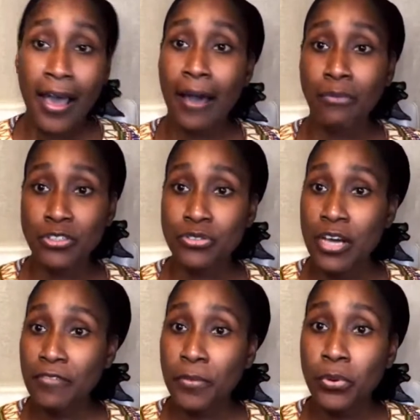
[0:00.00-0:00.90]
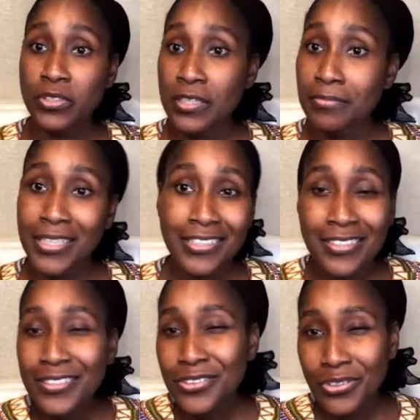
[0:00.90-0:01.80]
And once you have a potent
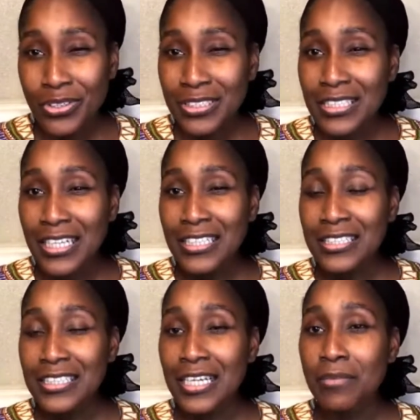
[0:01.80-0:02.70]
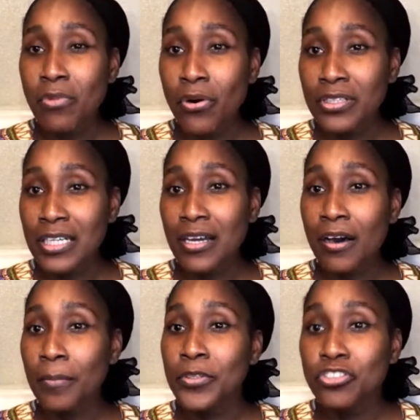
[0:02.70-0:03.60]
medicine, you don't need anything more than a
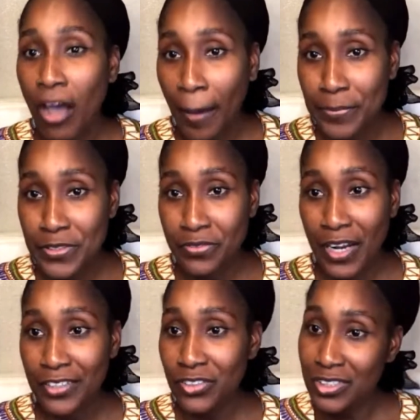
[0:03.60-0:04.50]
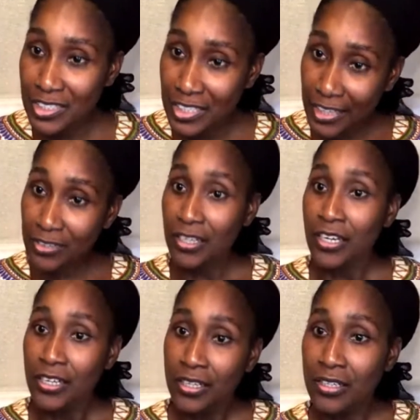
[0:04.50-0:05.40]
couple drops, right? Just like
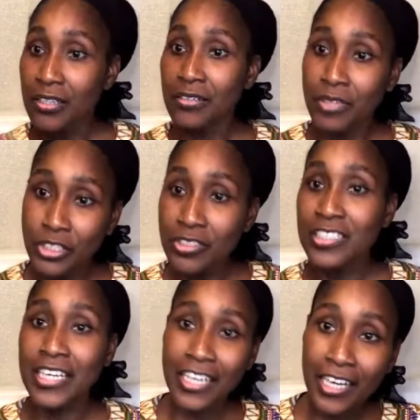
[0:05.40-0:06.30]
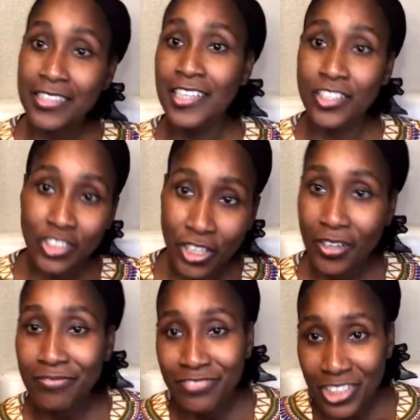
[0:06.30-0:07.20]
when you're taking a
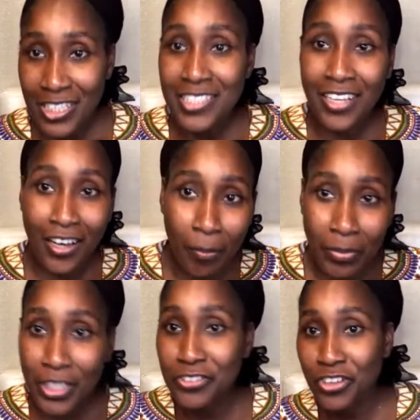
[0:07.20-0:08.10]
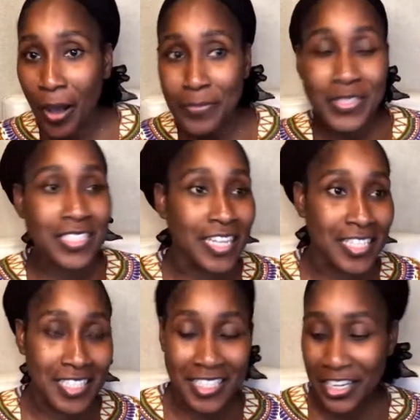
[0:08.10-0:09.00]
tincture, just a couple of drops is
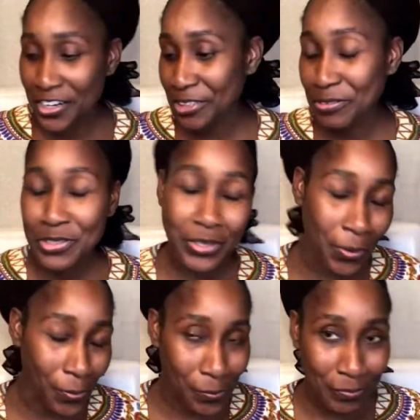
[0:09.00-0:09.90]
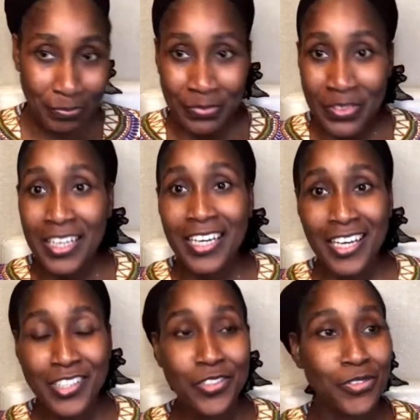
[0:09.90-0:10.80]
necessary. So
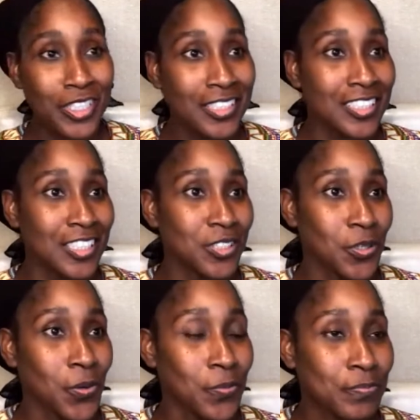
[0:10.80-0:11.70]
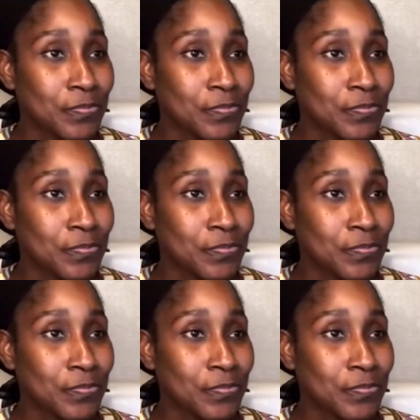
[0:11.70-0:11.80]
here's the real deal though.